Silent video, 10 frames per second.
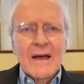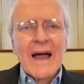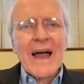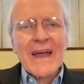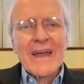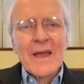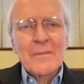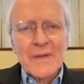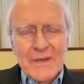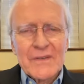Hi, I'm
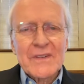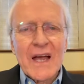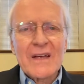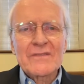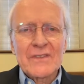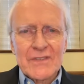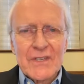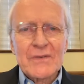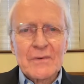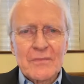Peter Gives, a
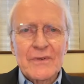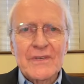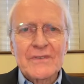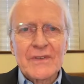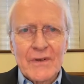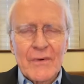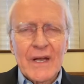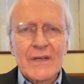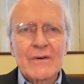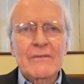Jesuit priest and
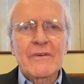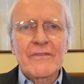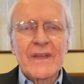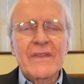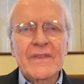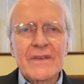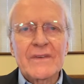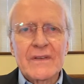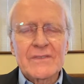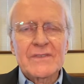director of A Faith That
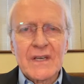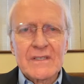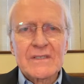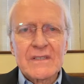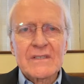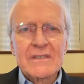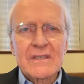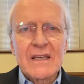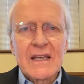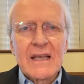Does Justice.
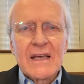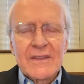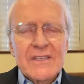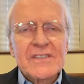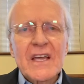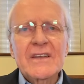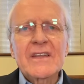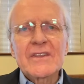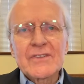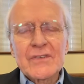This
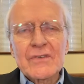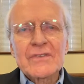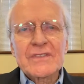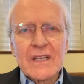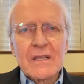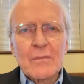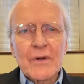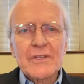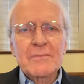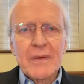Sunday, the Church
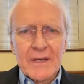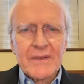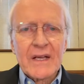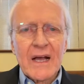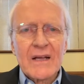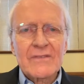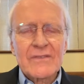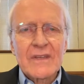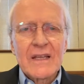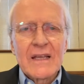celebrates
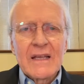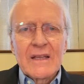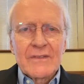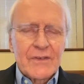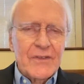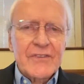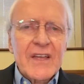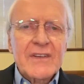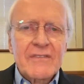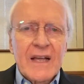Pentecost, the
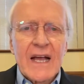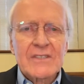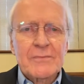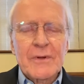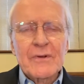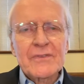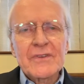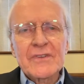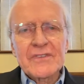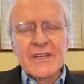descent of God's Spirit, the
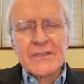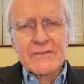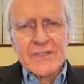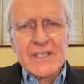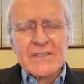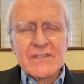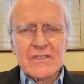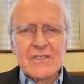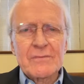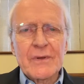descent of
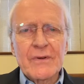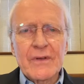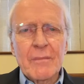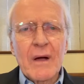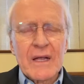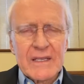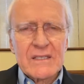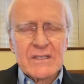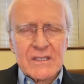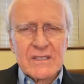Jesus' Spirit upon
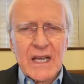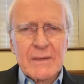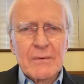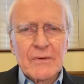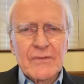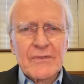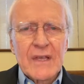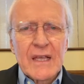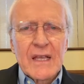his disciples,